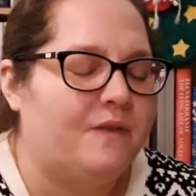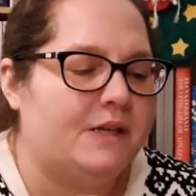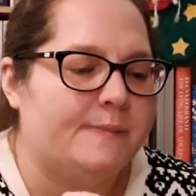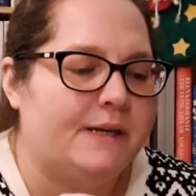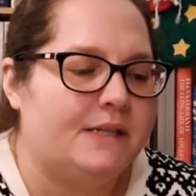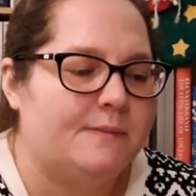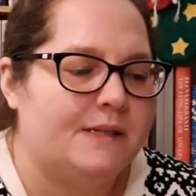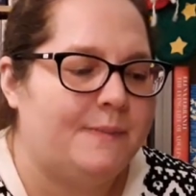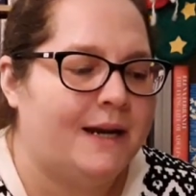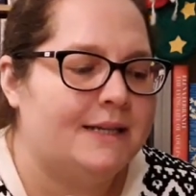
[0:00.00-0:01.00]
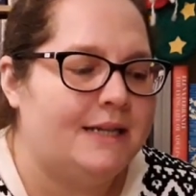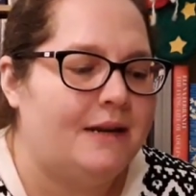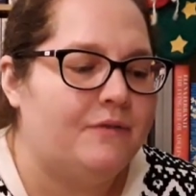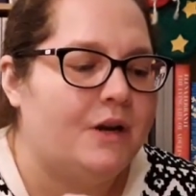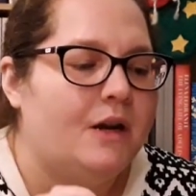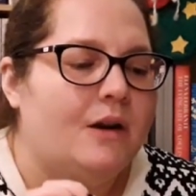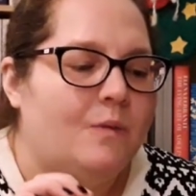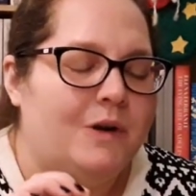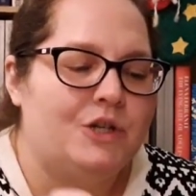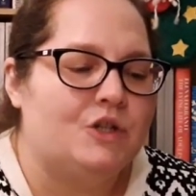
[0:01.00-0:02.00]
be first person perspective,
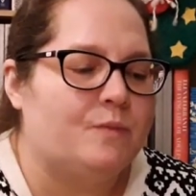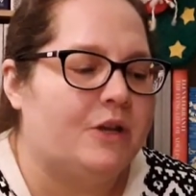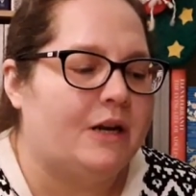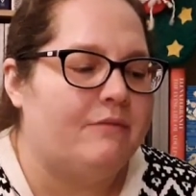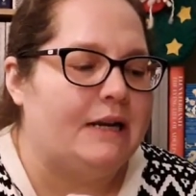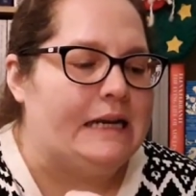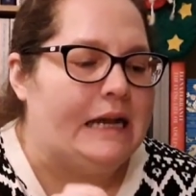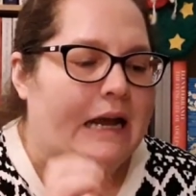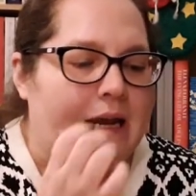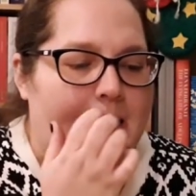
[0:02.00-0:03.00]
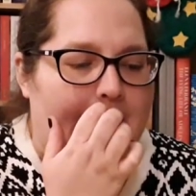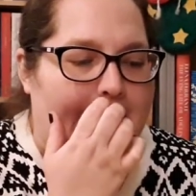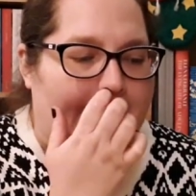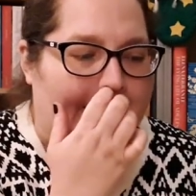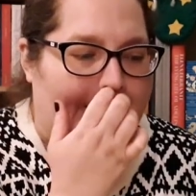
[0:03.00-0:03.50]
which is something I really like.